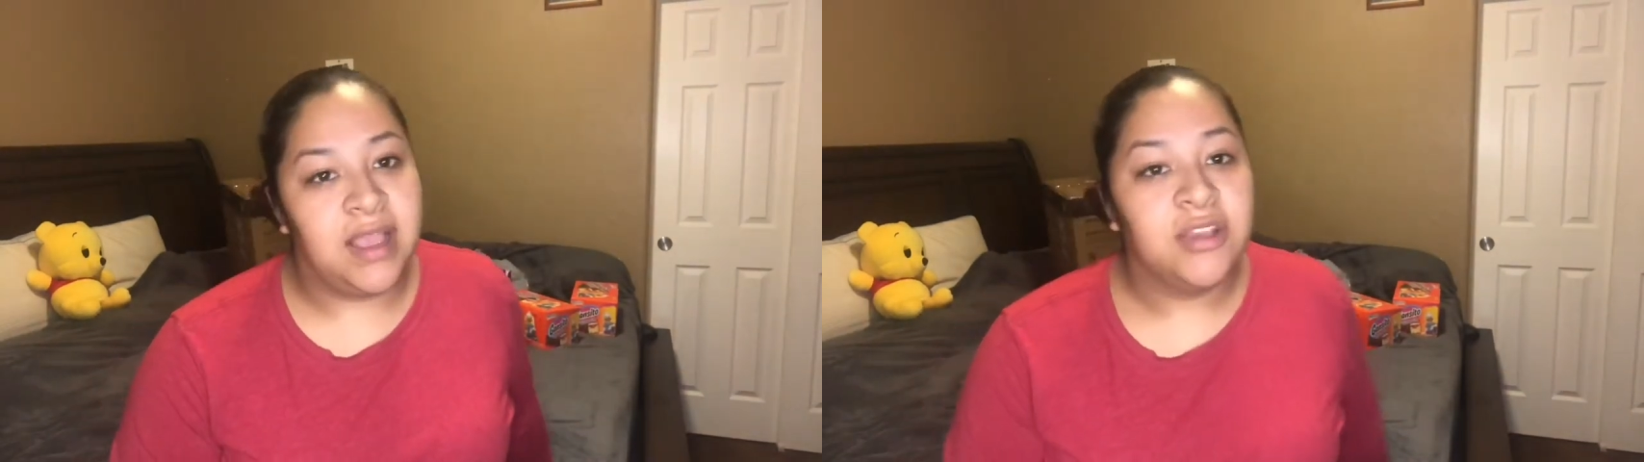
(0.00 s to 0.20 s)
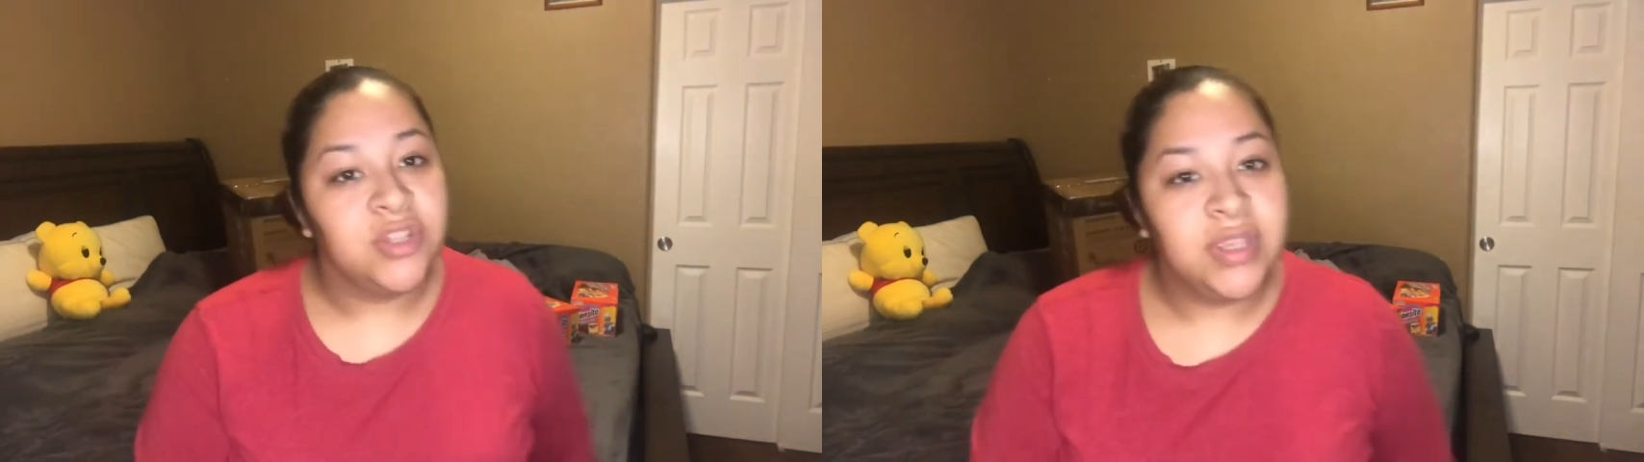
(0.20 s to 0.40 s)

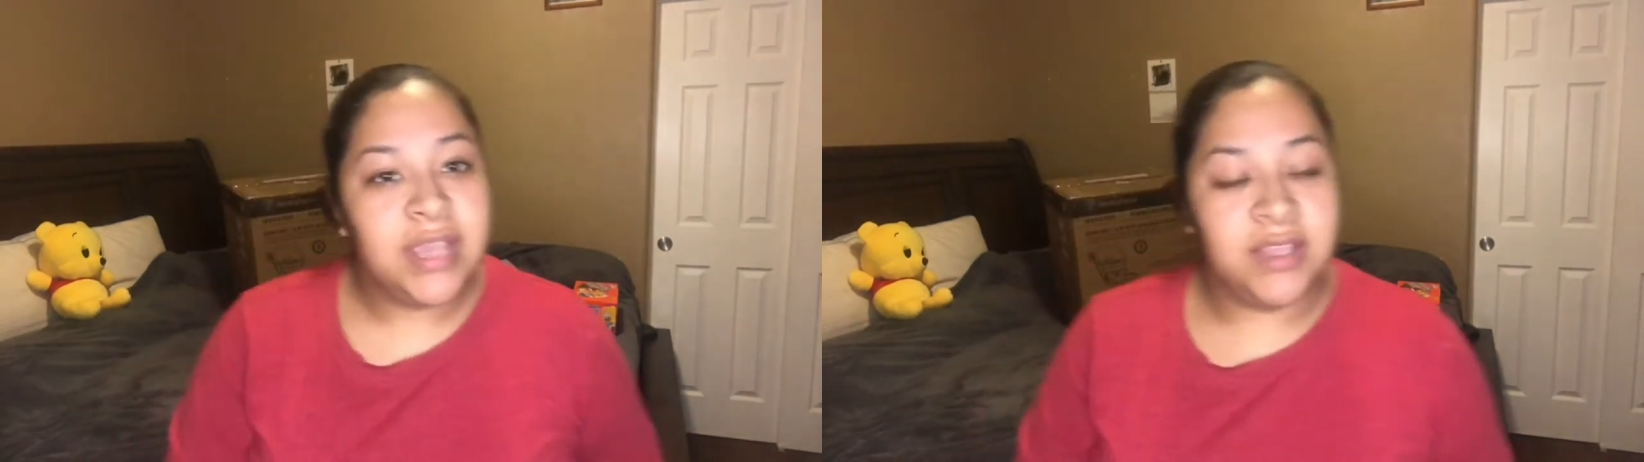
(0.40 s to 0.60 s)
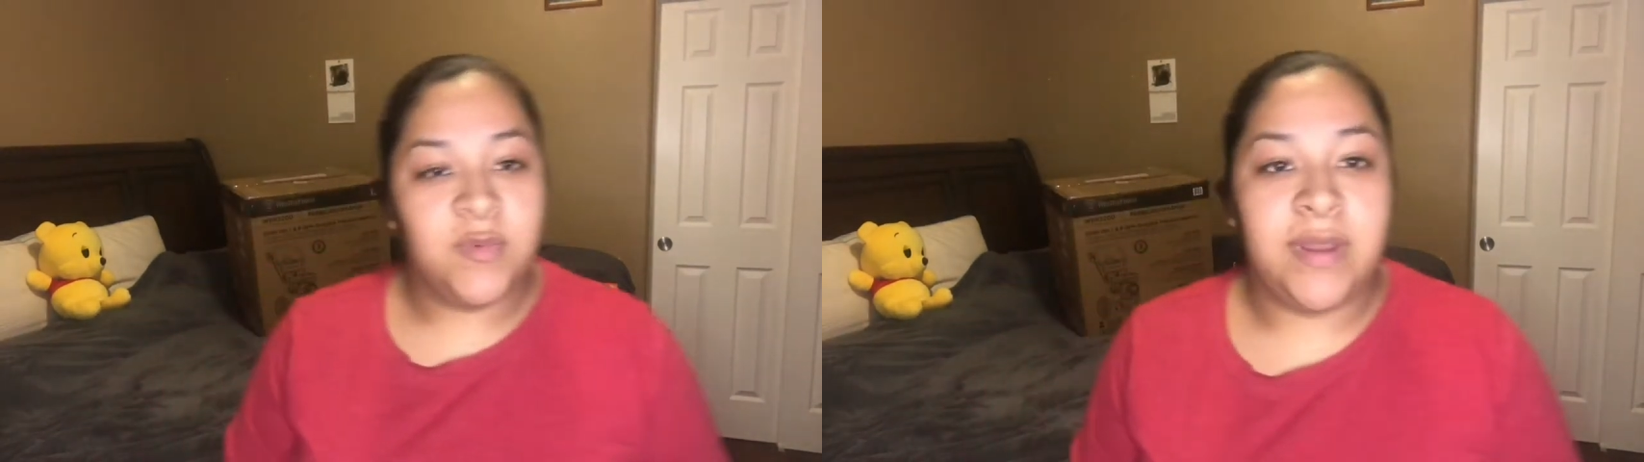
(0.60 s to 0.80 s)
I'll show you
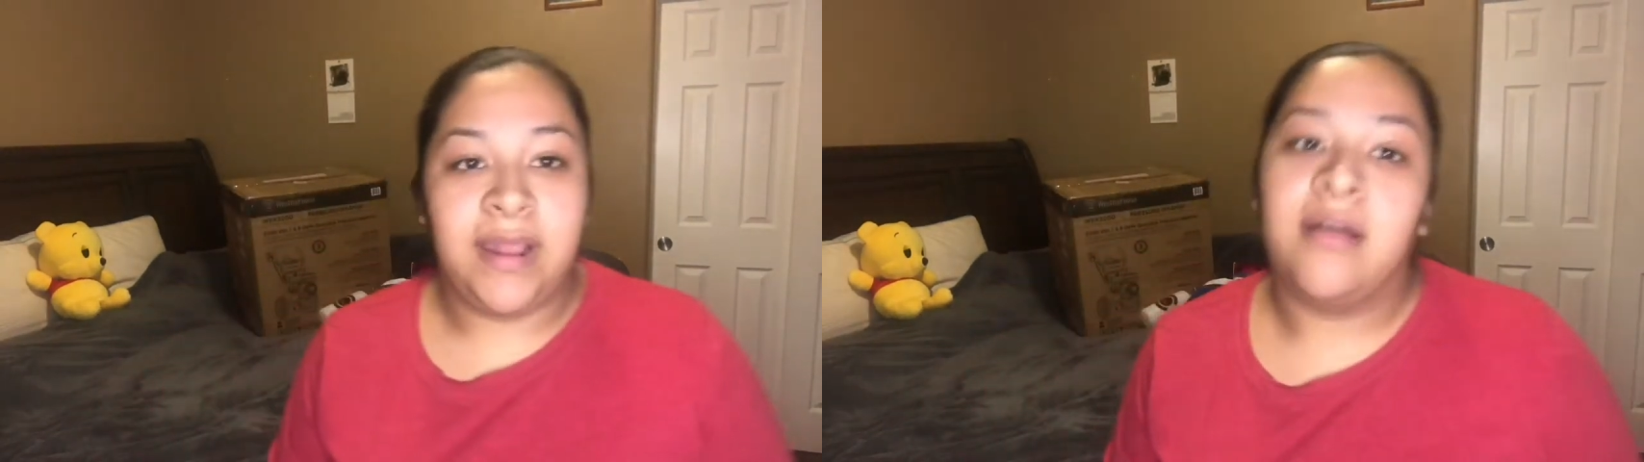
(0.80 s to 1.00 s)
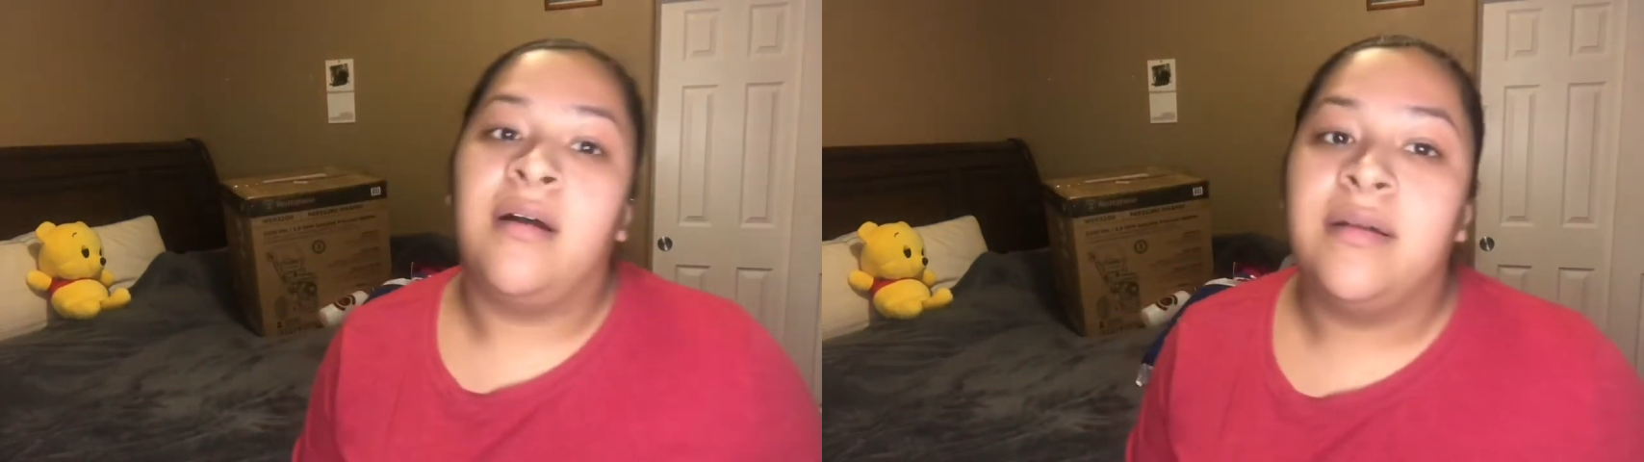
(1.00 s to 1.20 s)
guys what I
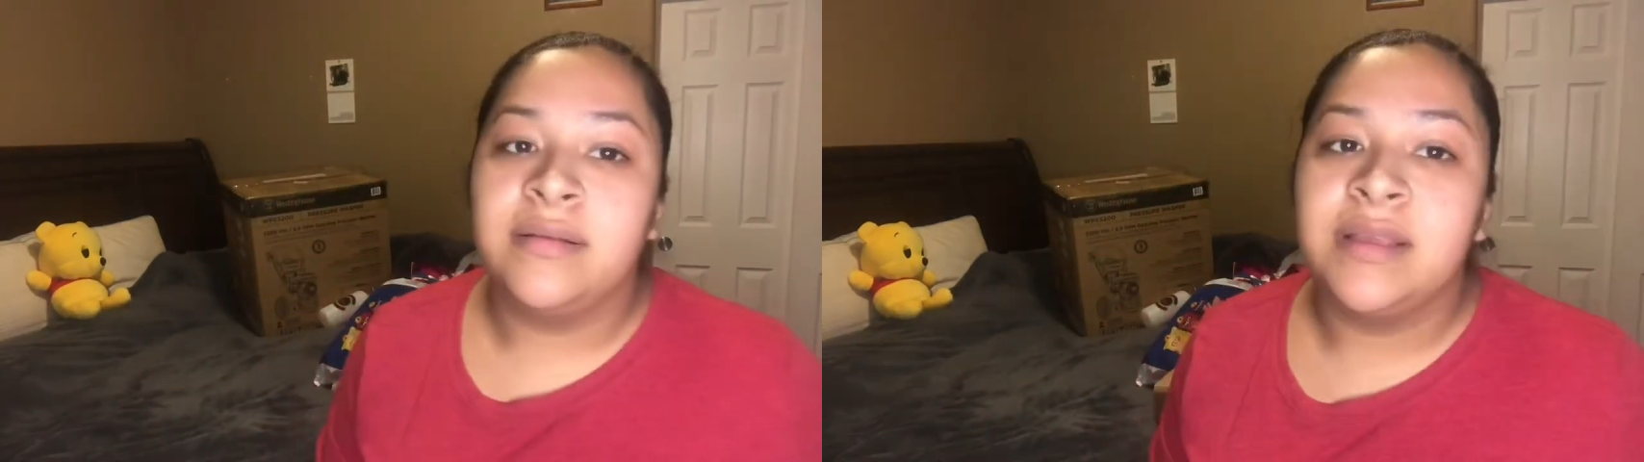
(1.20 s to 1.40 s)
got.